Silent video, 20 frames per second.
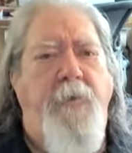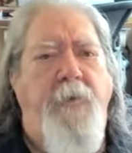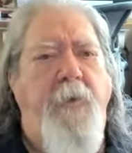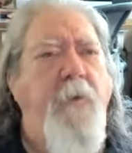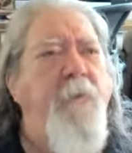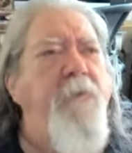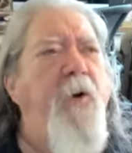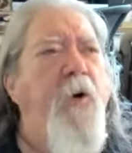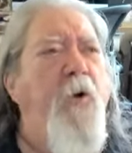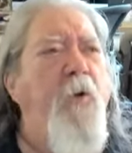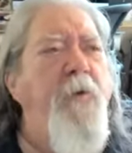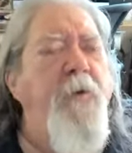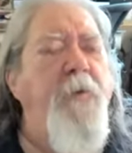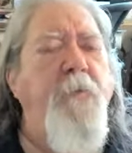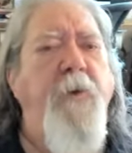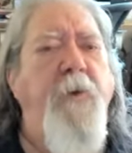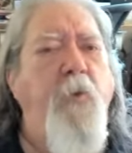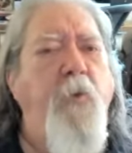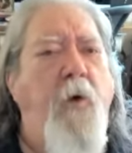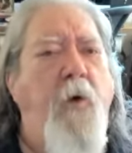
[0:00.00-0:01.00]
There have always
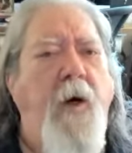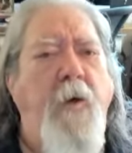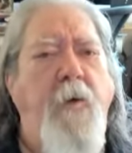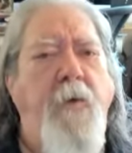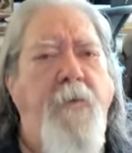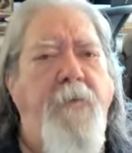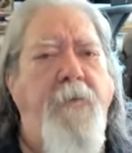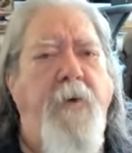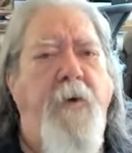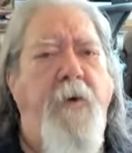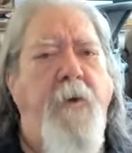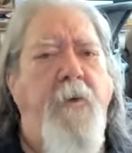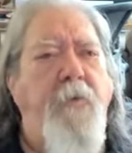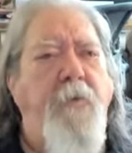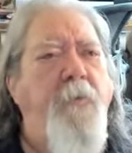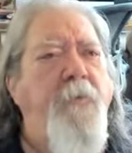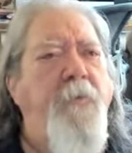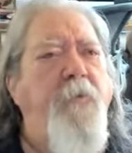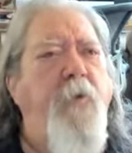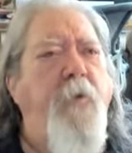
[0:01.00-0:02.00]
been
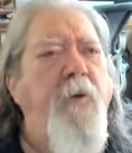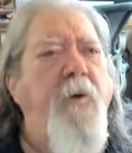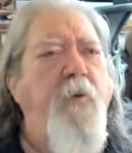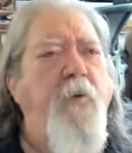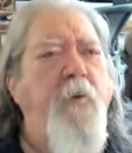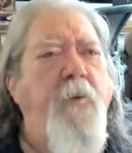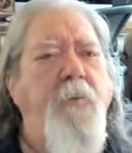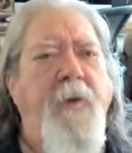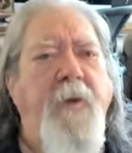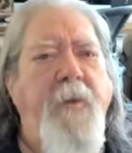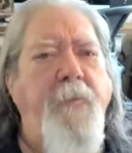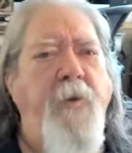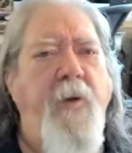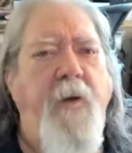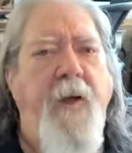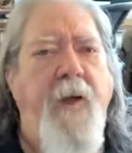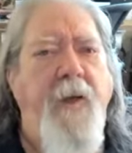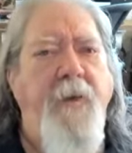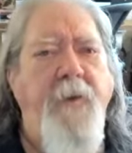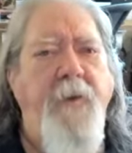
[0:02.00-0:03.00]
wildfires. Before there were
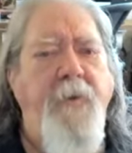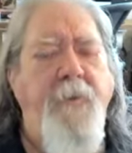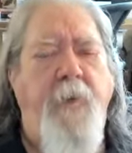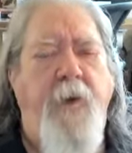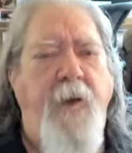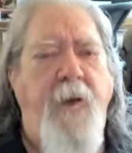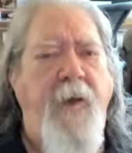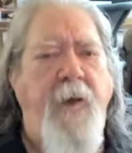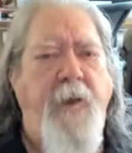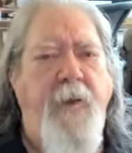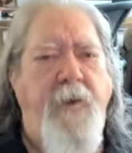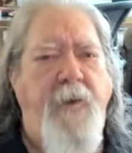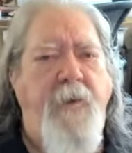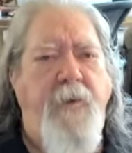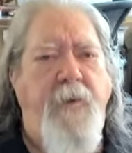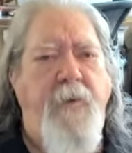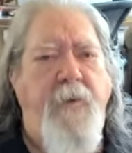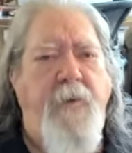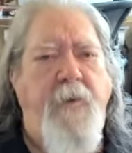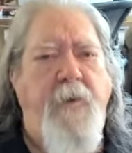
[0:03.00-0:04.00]
people on this planet,
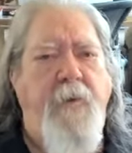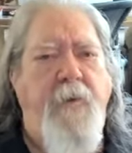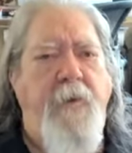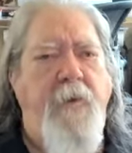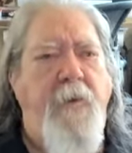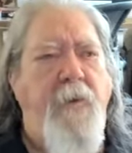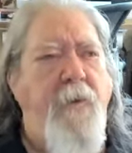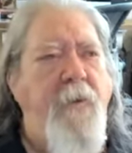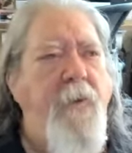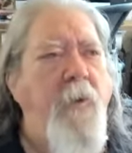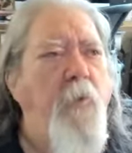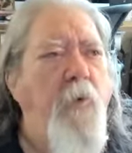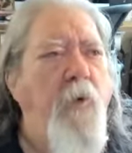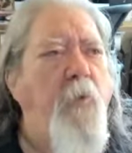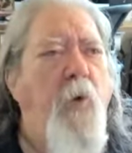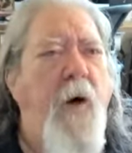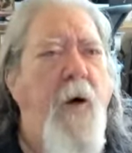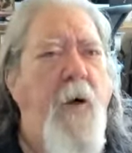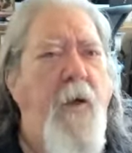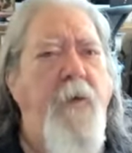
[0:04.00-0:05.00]
there were
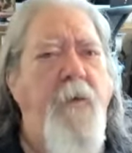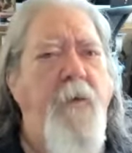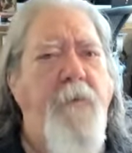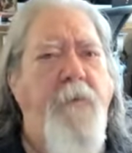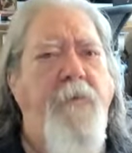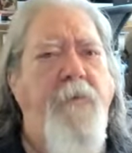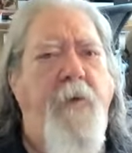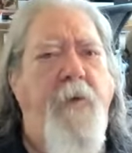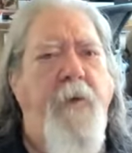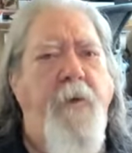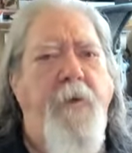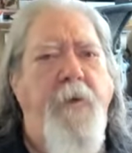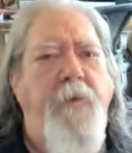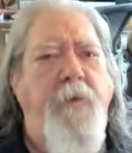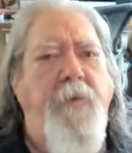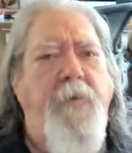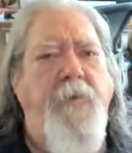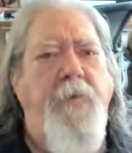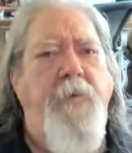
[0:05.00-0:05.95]
wildfires.